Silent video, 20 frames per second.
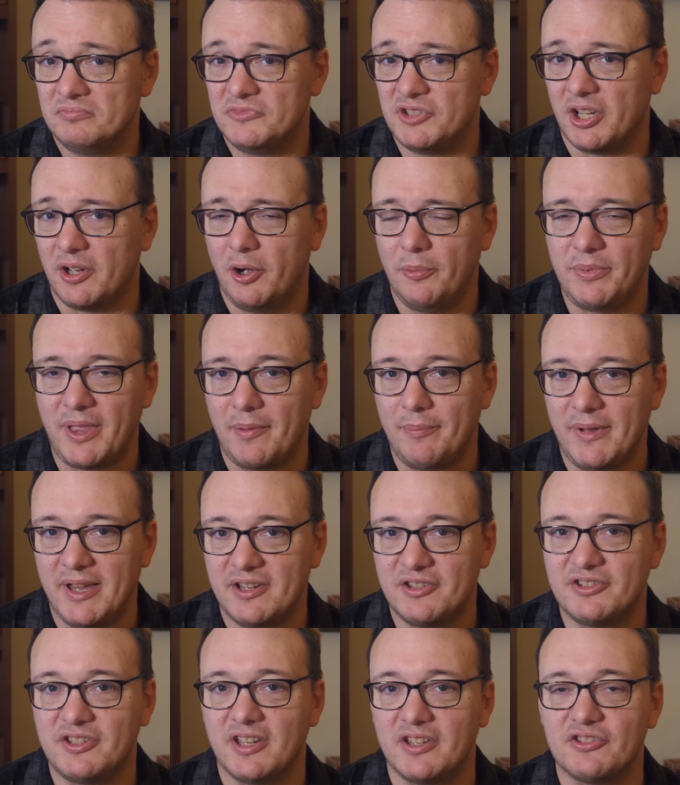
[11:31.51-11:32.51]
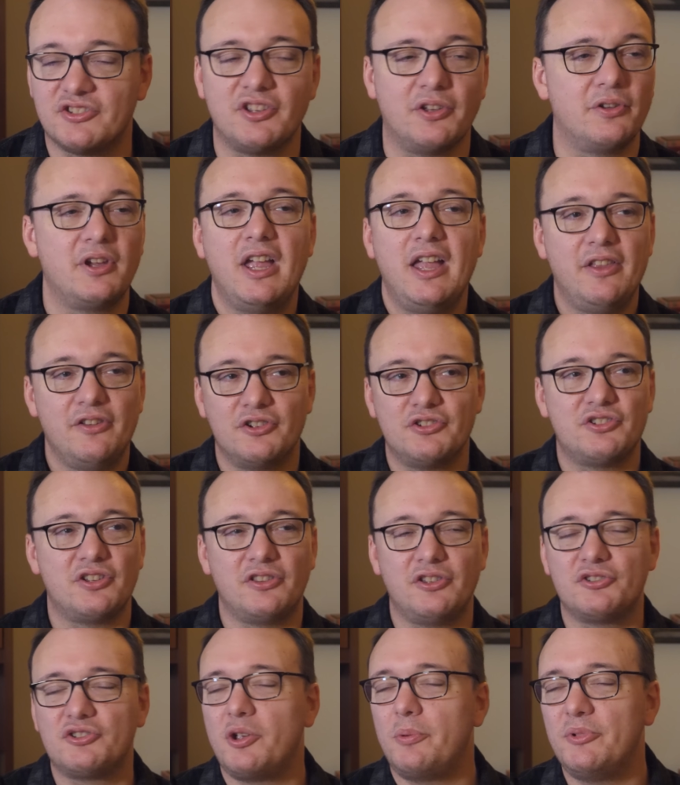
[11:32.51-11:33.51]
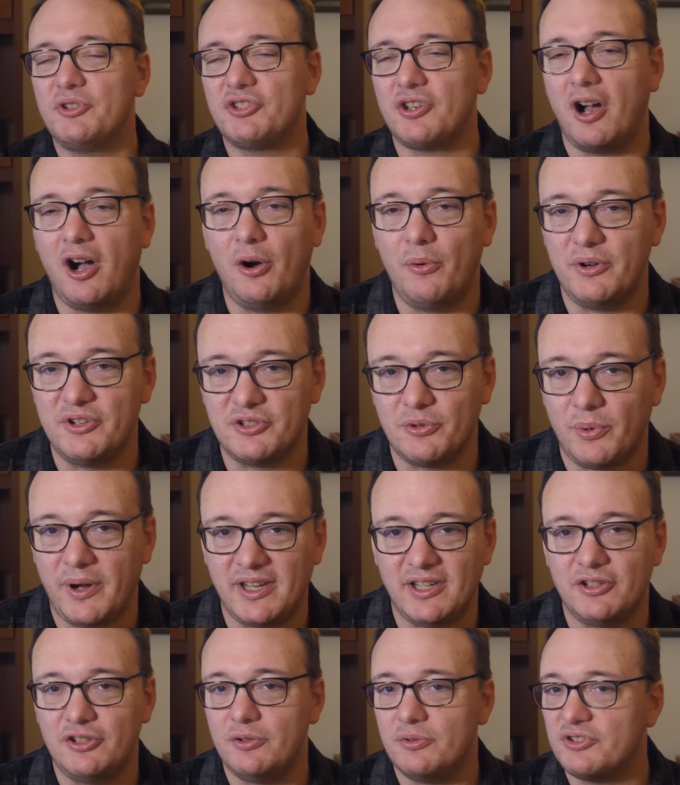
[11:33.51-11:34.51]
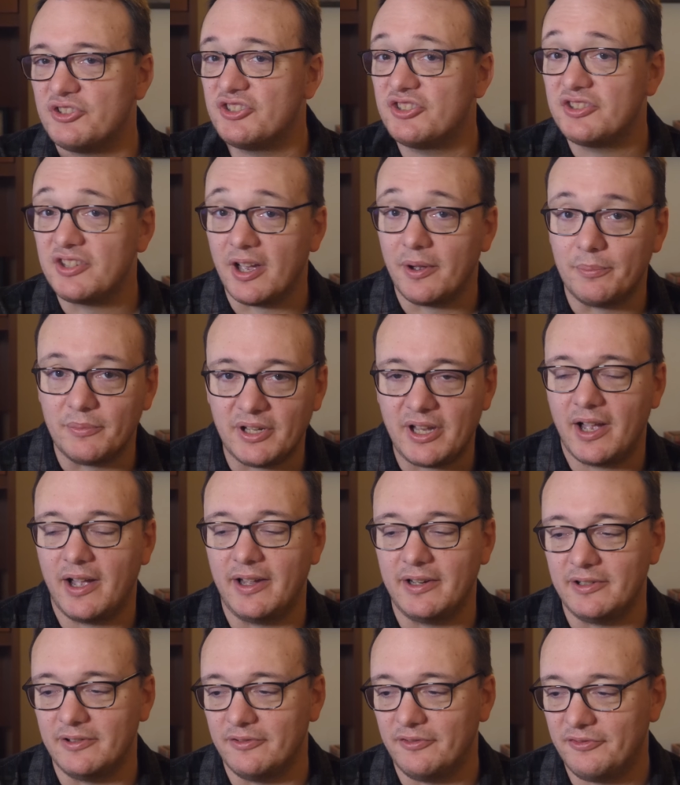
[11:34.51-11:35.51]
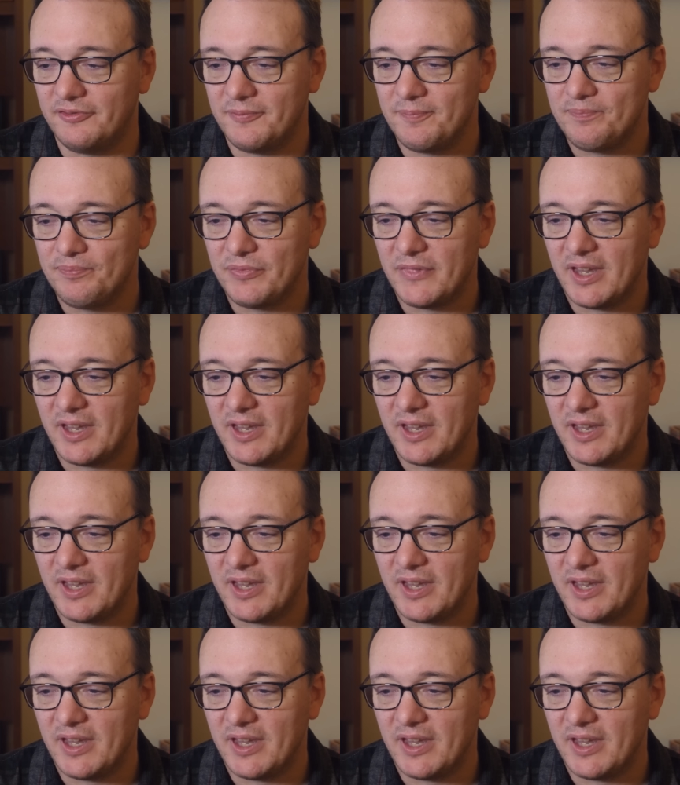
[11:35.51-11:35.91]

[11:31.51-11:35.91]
So I hope that makes sense. So there's there's almost always a way to do some kind of